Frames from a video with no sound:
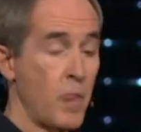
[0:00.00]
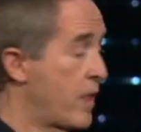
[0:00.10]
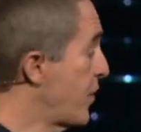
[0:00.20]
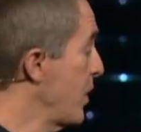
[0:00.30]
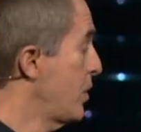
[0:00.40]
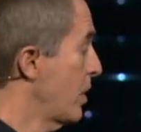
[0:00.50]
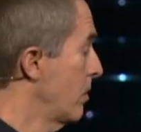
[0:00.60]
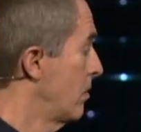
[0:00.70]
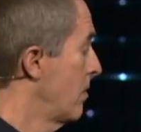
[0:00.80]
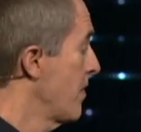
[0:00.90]
the future,
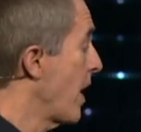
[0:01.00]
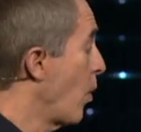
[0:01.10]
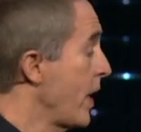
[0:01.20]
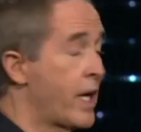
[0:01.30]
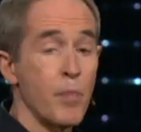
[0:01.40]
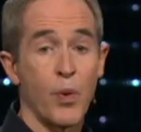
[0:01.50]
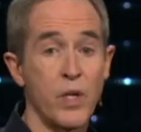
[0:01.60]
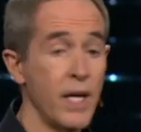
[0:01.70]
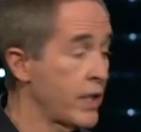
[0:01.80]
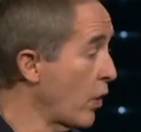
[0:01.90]
that we can
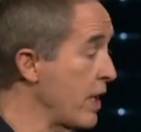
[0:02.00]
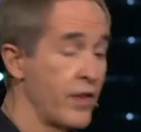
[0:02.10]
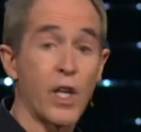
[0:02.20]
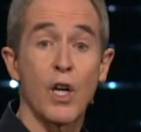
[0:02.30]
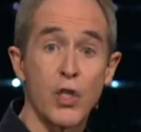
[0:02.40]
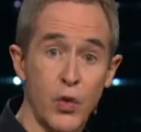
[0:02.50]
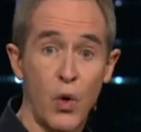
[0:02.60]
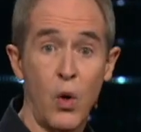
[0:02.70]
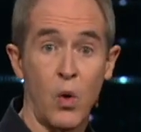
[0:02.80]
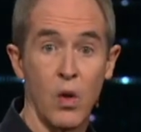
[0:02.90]
predict or even
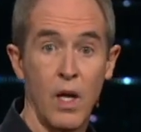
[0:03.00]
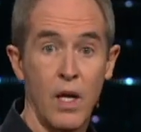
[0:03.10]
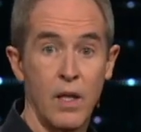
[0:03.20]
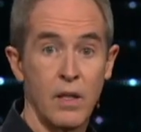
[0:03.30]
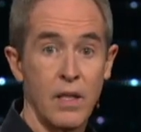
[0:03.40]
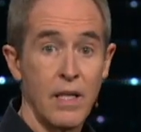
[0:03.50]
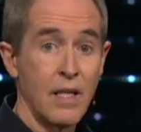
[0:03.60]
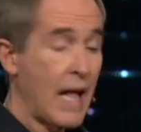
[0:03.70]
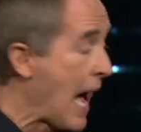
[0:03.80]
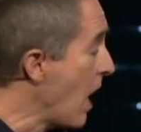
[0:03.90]
control
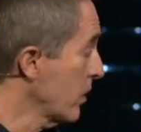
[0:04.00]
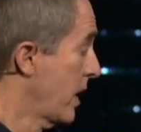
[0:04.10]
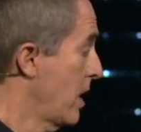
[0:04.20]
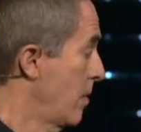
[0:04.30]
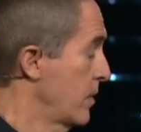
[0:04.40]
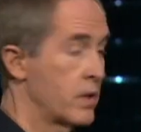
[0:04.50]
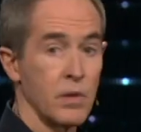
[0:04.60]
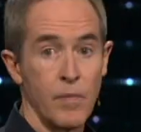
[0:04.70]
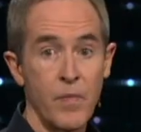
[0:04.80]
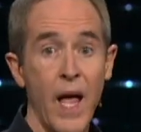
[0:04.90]
outcomes.
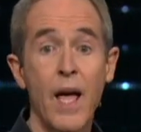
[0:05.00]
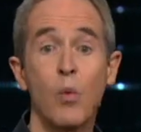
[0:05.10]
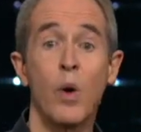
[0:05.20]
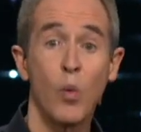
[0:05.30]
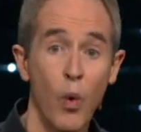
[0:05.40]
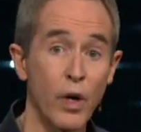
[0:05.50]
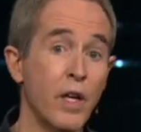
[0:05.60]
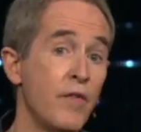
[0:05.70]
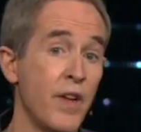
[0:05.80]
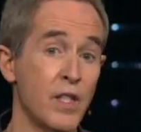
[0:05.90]
And when we're
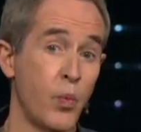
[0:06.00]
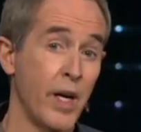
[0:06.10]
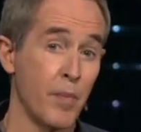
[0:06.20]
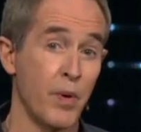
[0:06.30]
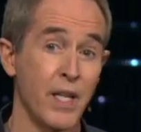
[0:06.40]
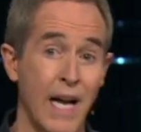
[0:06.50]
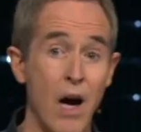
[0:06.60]
convinced we can predict